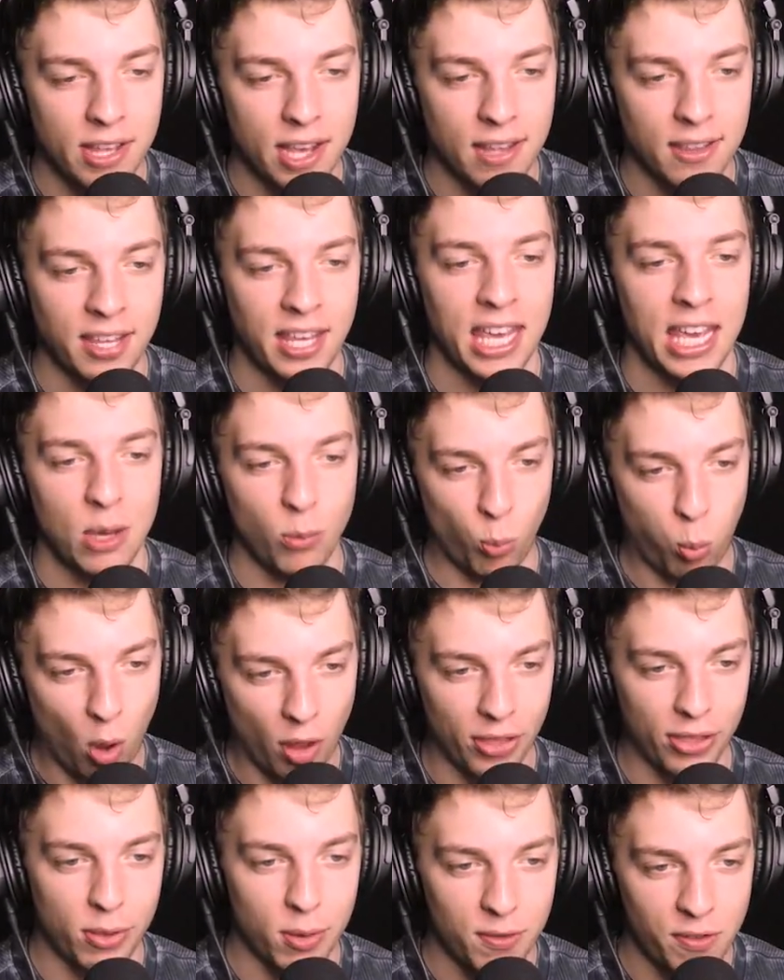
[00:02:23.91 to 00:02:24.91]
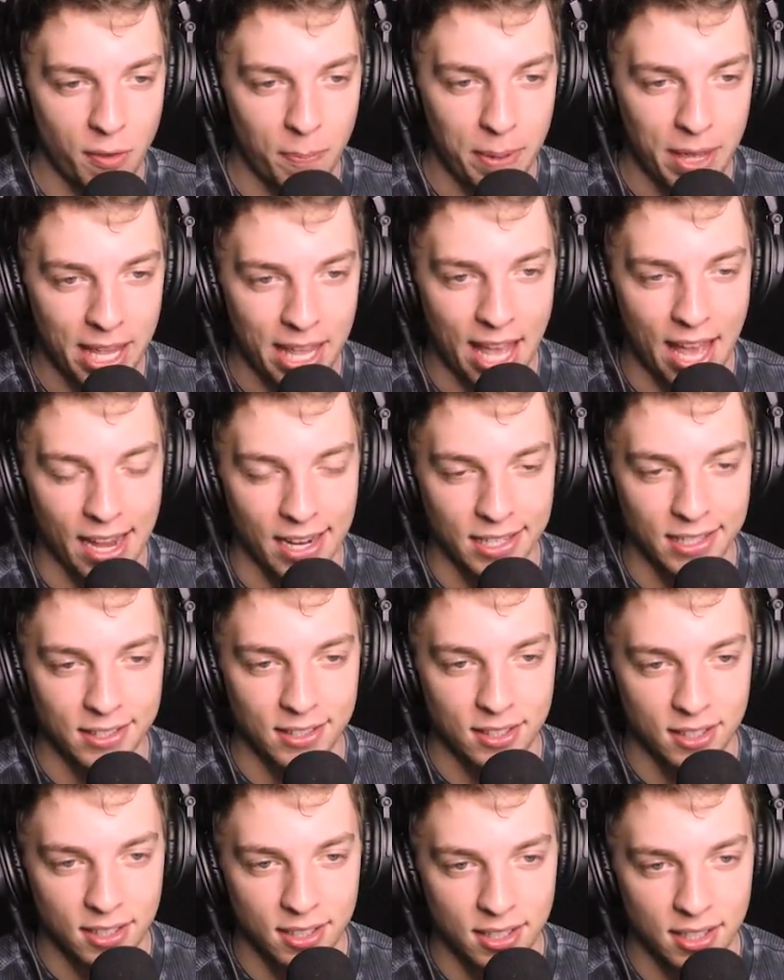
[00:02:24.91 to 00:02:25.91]
says hit once with your
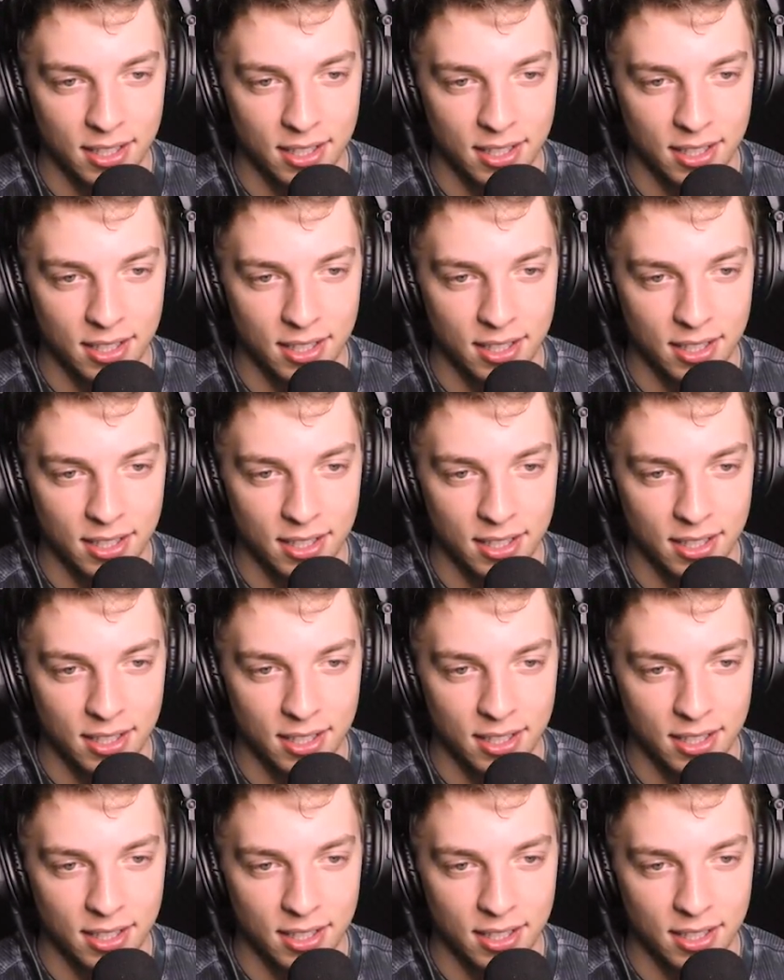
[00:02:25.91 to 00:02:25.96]
pickaxe.